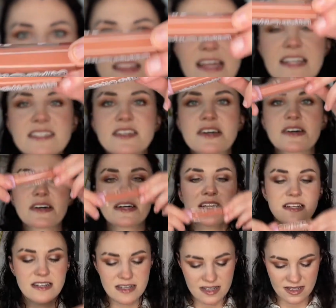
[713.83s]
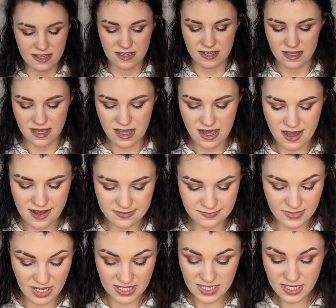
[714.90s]
That's good.
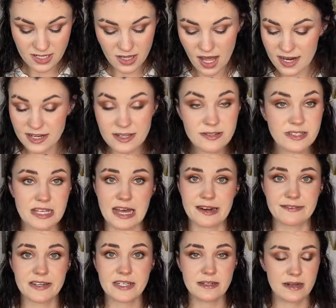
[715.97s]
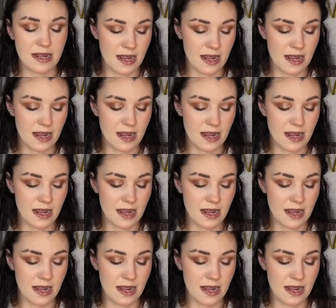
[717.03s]
I get a lot of use out of it.